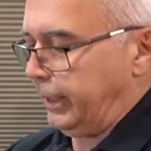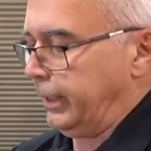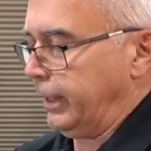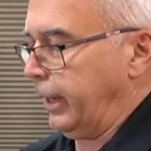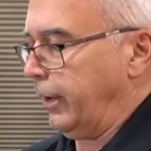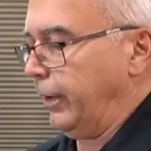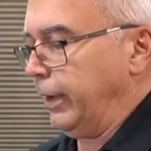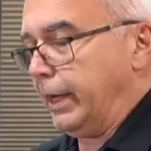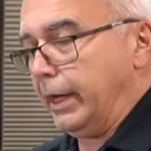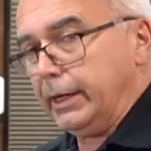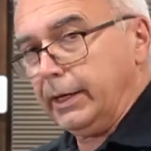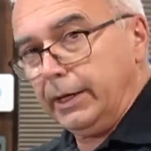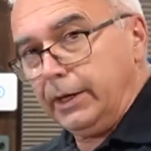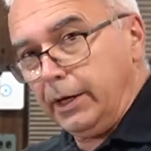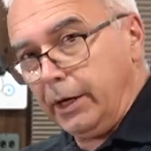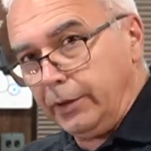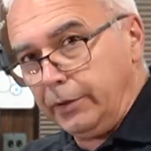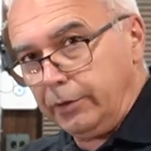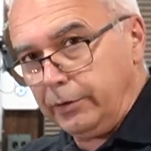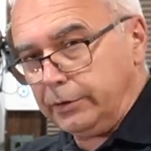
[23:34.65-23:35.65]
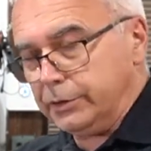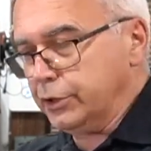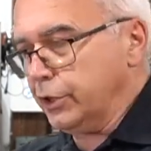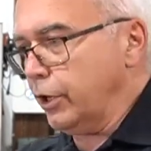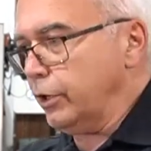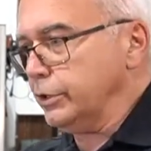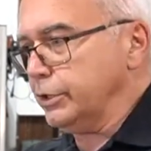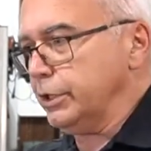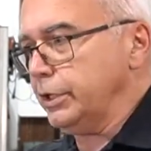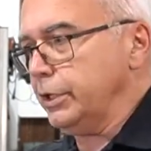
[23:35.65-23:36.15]
Now I got another
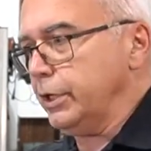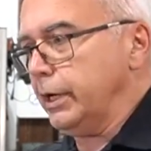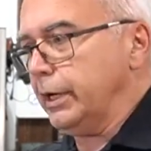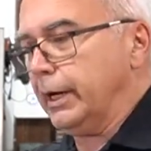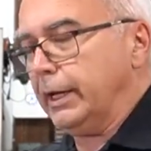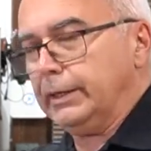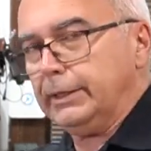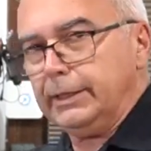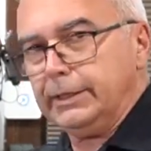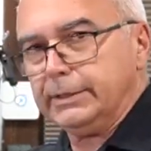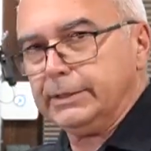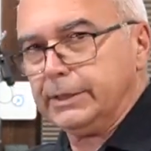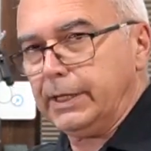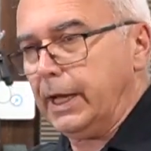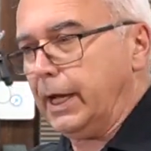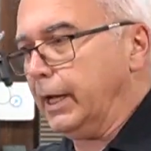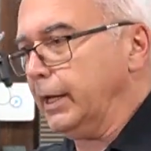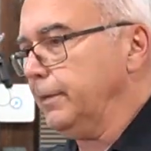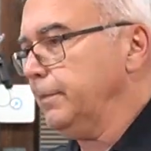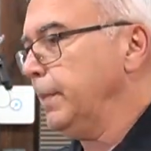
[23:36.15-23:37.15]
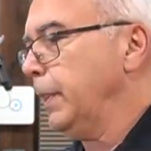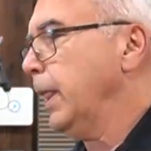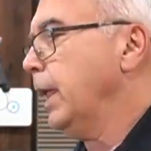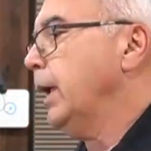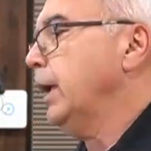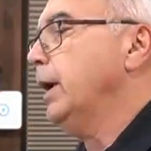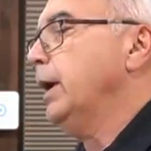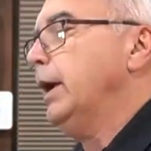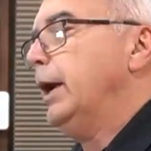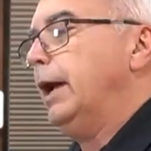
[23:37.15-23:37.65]
charging gun on this side
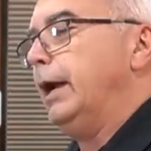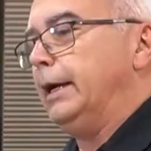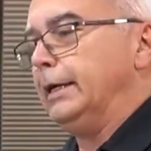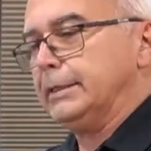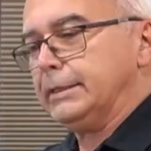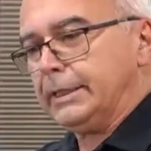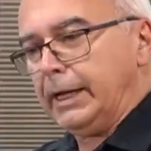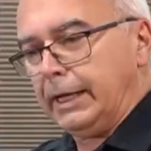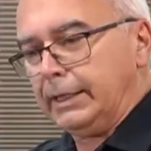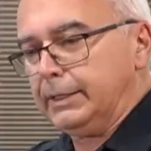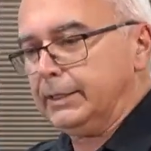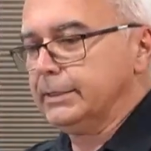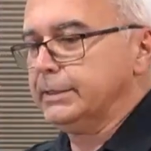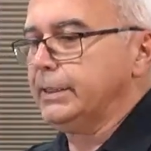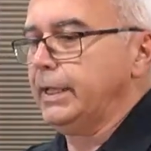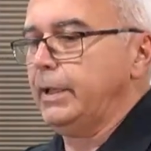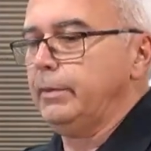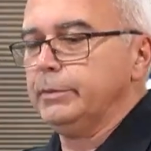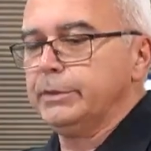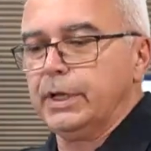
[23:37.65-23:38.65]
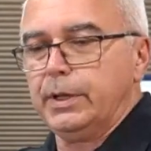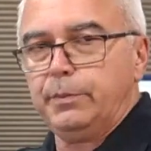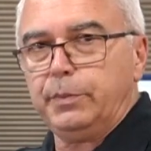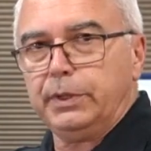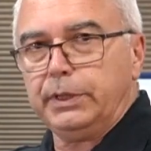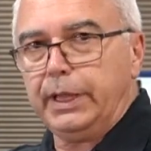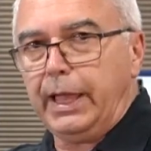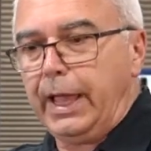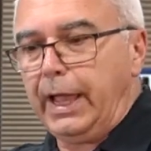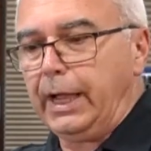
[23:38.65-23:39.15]
and it's got the same type
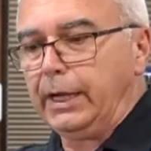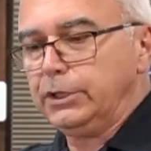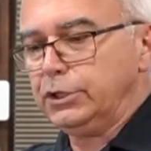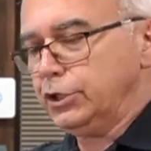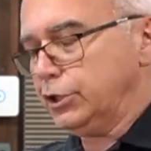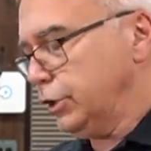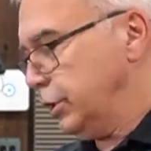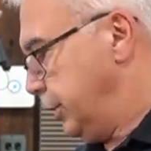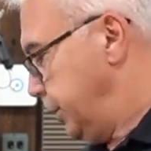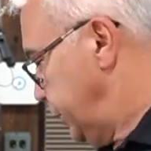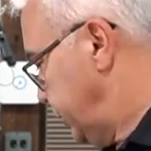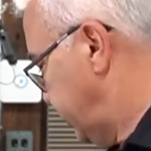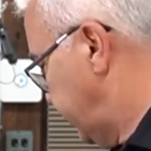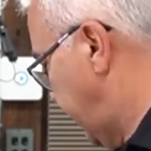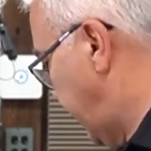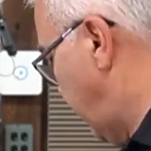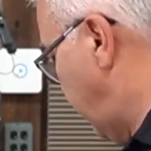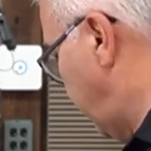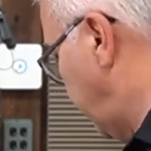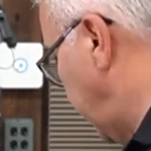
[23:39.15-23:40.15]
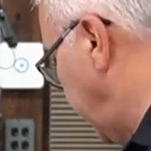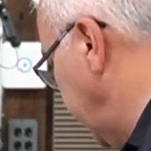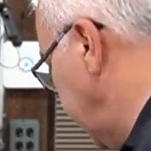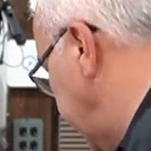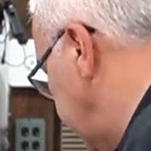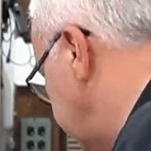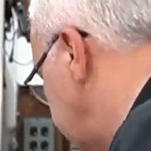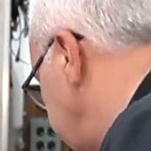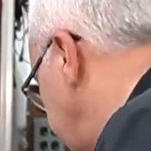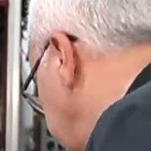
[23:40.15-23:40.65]
of latch. So I'll plug
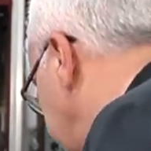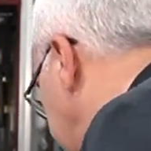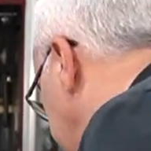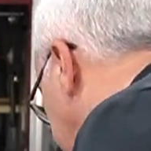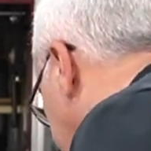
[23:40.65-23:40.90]
this into